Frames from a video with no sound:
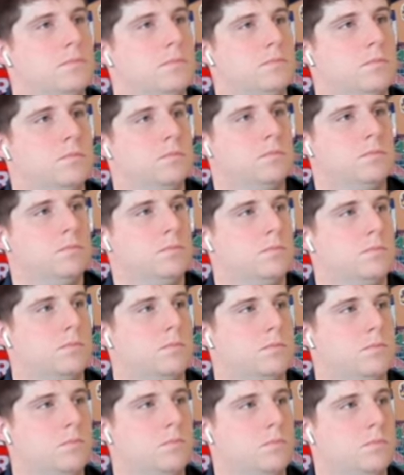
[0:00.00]

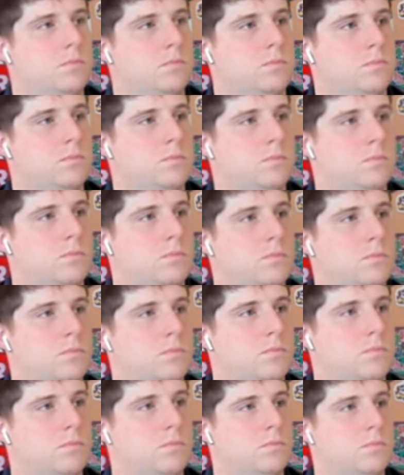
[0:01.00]

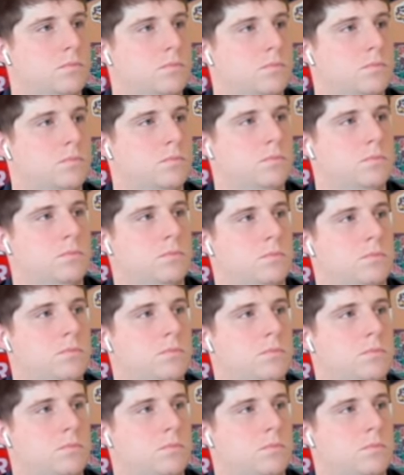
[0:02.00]

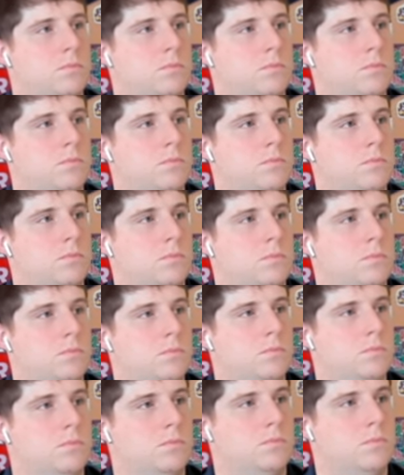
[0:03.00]

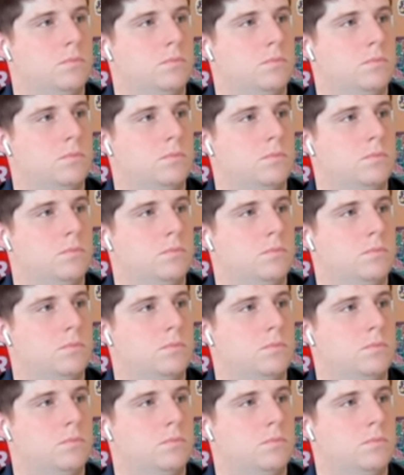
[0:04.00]
(silent)